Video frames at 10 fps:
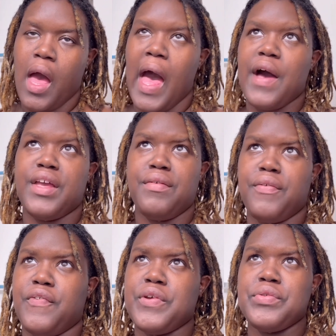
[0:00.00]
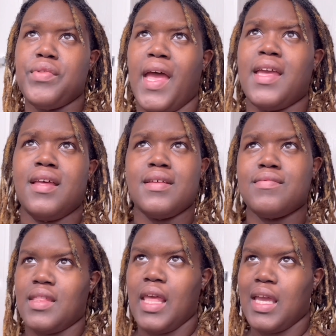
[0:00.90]
I'll give the food like a,
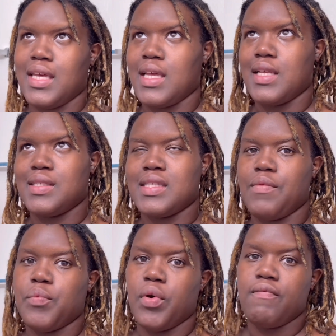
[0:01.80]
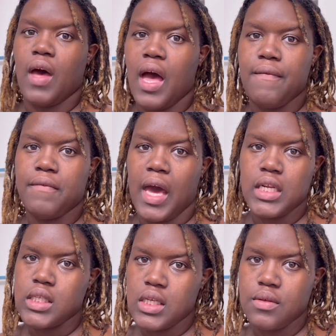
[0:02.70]
like a 7.5 out of
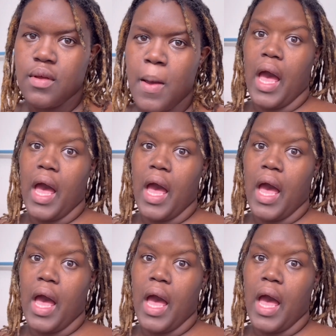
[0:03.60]
10.